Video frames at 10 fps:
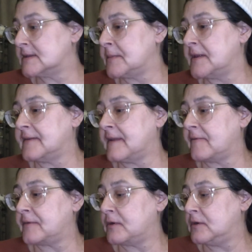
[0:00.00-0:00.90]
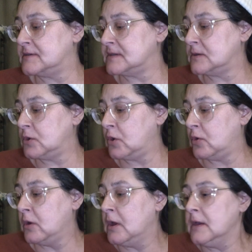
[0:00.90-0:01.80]
Some of the stuff is a
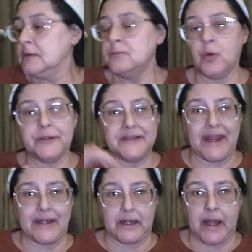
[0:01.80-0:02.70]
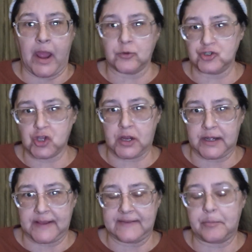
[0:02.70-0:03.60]
little more dated out, it's not
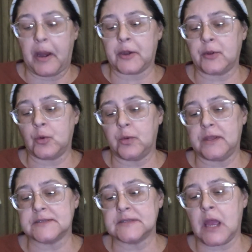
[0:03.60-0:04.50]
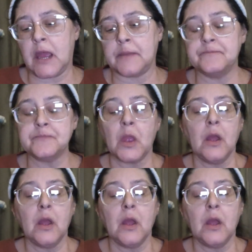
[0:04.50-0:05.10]
going to expire in a week's time.